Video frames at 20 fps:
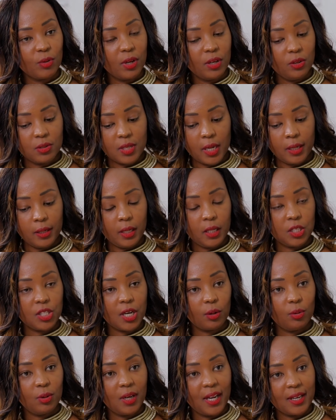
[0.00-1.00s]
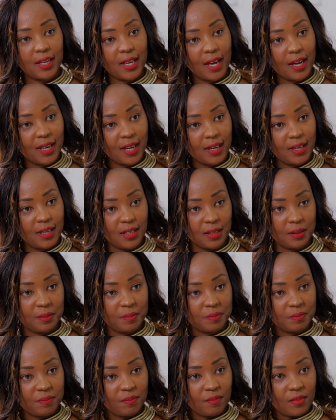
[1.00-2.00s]
when you said "Ee chakula ni ya daddy,"
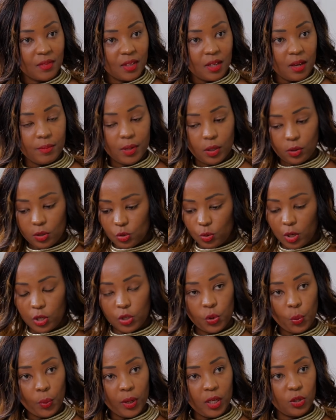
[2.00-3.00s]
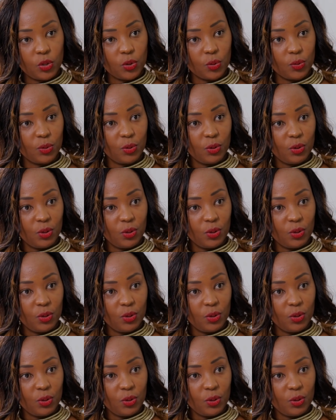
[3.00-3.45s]
because what do we do?